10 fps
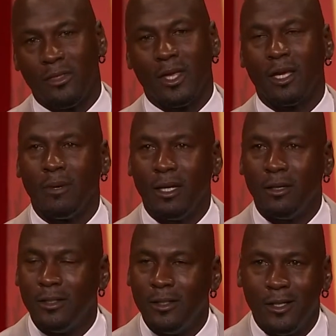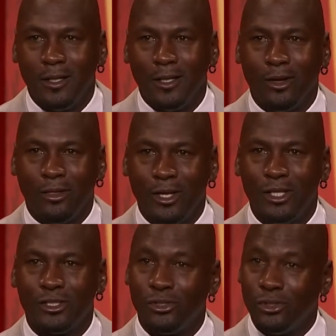and think about, you know,
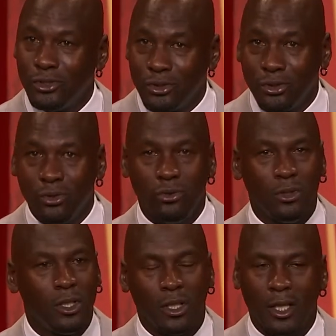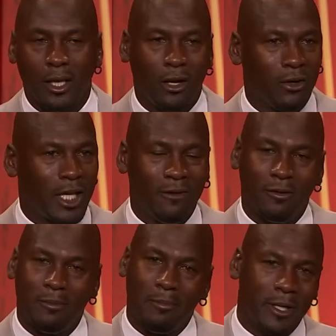things that you do, and that all came
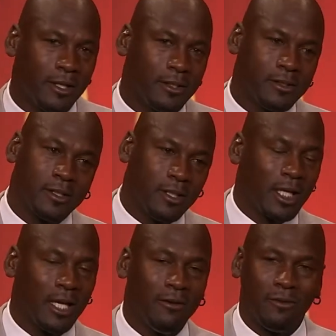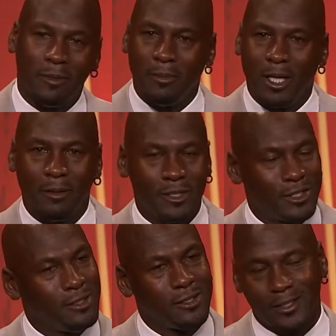from my parents, you know, came from my mom. And
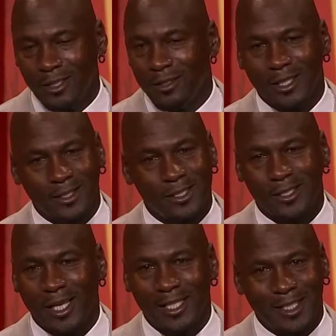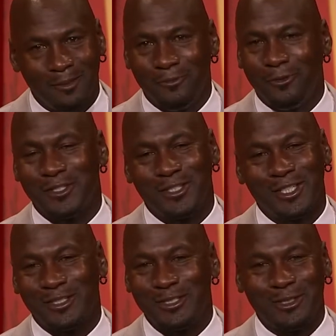she's still at this stage, and I'm
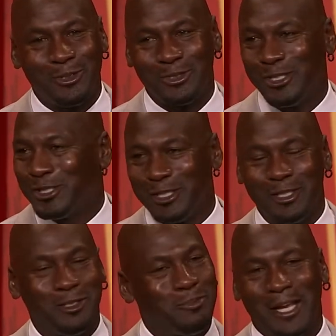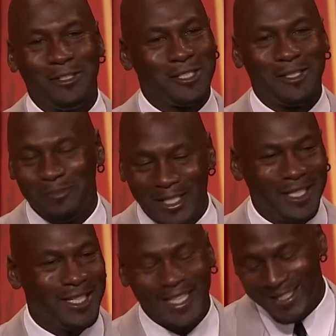46 years old, she's still parenting
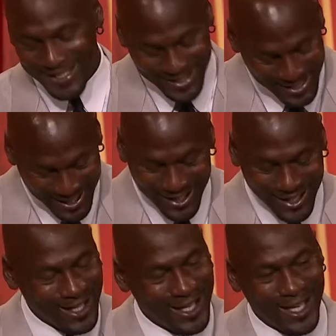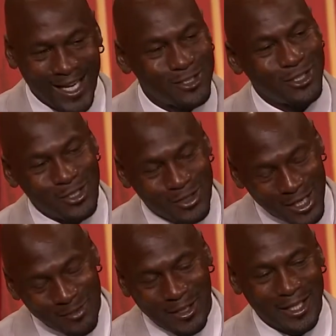me today. And that's a good
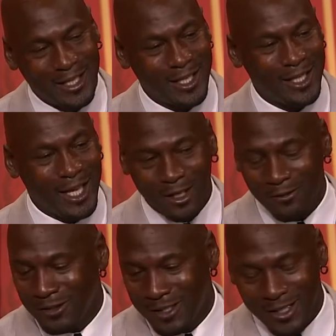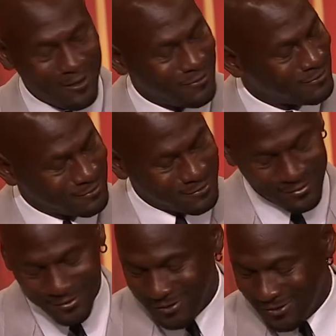thing about that lady. I love her to death.
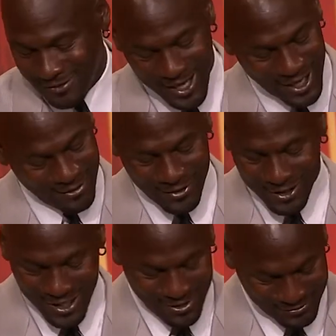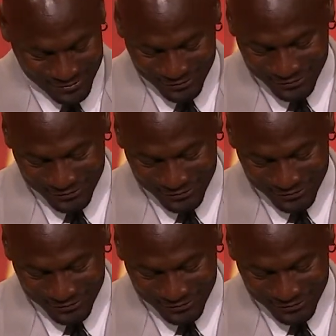I love her to death.